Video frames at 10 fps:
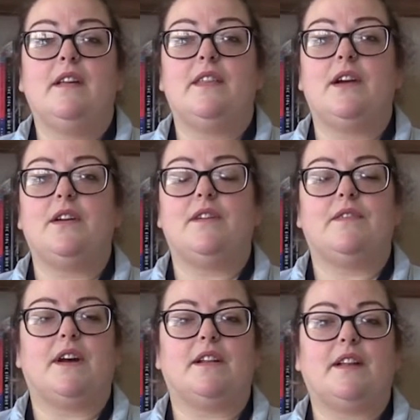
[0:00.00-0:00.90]
There you
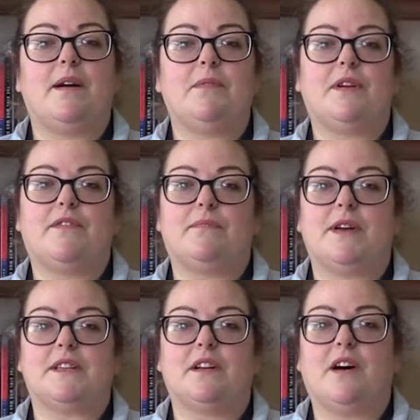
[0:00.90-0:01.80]
can find a lot more
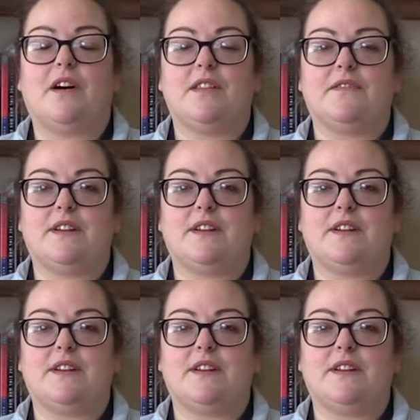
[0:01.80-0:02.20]
information on all the